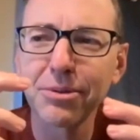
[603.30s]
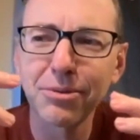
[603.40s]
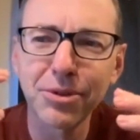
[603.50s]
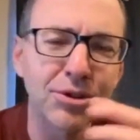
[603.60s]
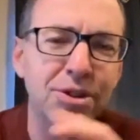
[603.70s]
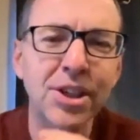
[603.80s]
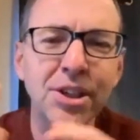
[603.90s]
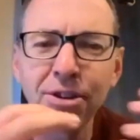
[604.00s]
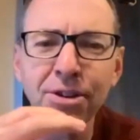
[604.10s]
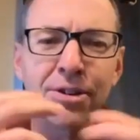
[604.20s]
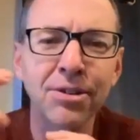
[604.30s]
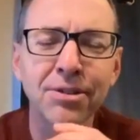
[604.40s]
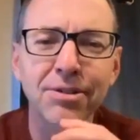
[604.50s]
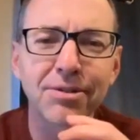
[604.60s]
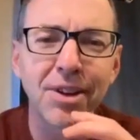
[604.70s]
using
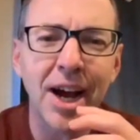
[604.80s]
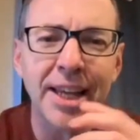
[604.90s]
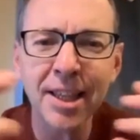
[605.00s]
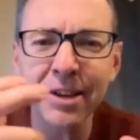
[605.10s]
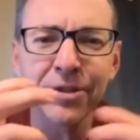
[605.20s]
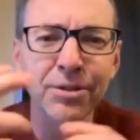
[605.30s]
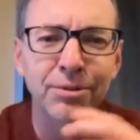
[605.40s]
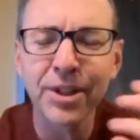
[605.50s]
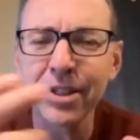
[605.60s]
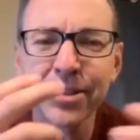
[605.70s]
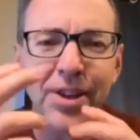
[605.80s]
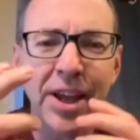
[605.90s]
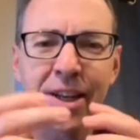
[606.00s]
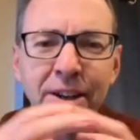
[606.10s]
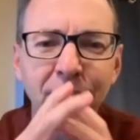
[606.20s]
your high level real
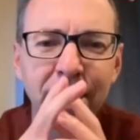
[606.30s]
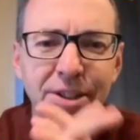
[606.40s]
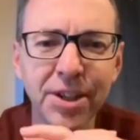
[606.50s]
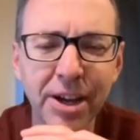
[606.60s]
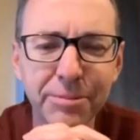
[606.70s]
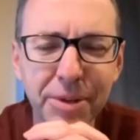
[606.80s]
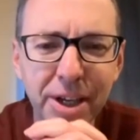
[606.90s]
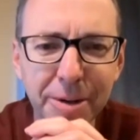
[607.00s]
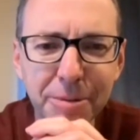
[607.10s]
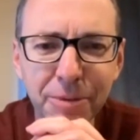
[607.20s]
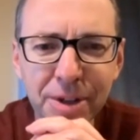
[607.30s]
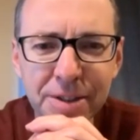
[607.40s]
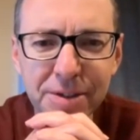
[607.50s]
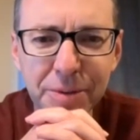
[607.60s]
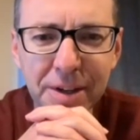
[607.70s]
estate integration help me? I mean, what is it,